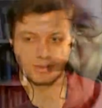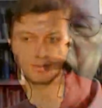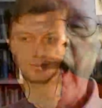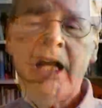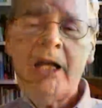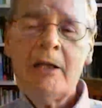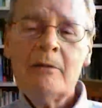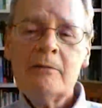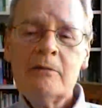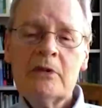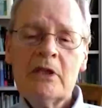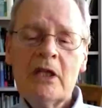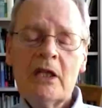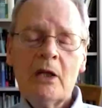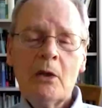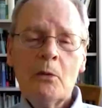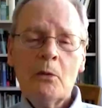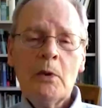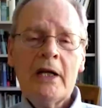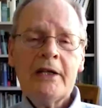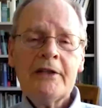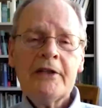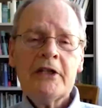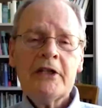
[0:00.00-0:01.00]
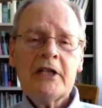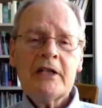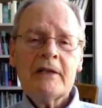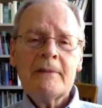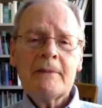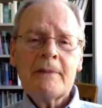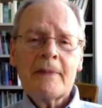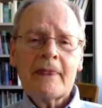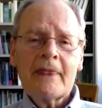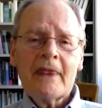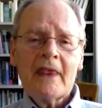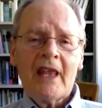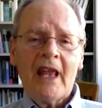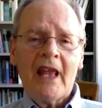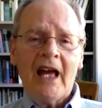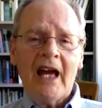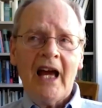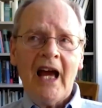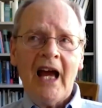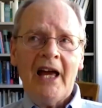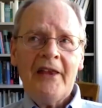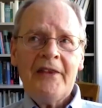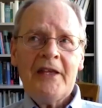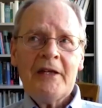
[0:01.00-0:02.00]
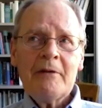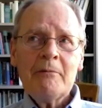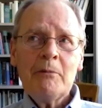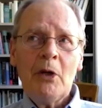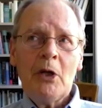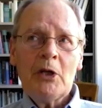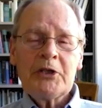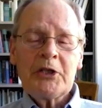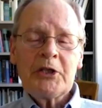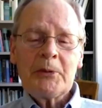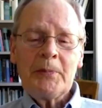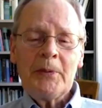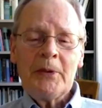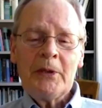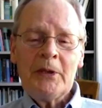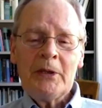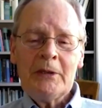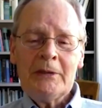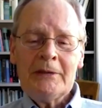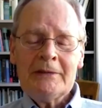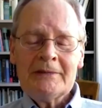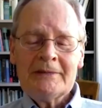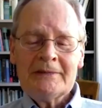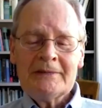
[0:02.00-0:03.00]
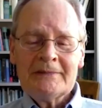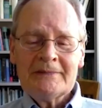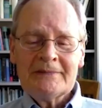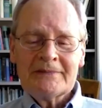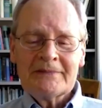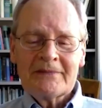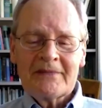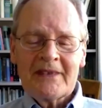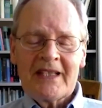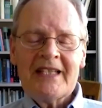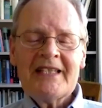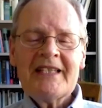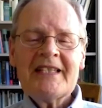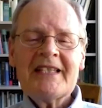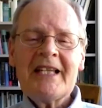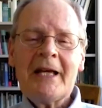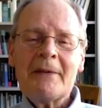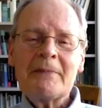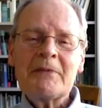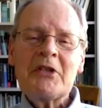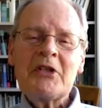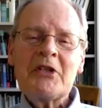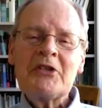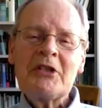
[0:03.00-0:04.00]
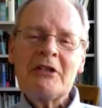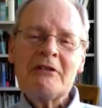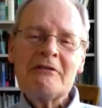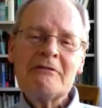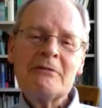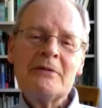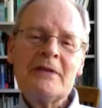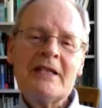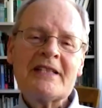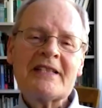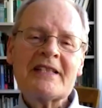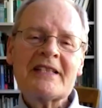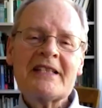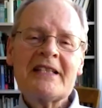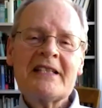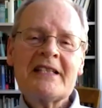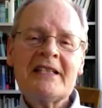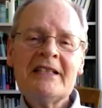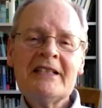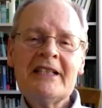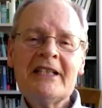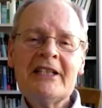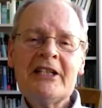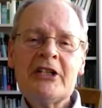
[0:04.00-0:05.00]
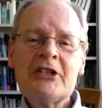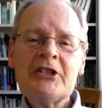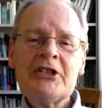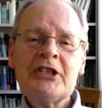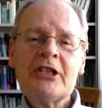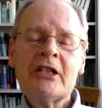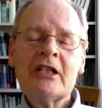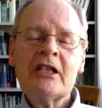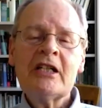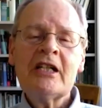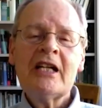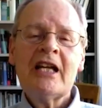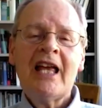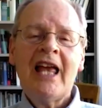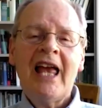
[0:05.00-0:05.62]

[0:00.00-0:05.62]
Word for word: Um, well, there, are, I think multiple conceptions of risk in the literature.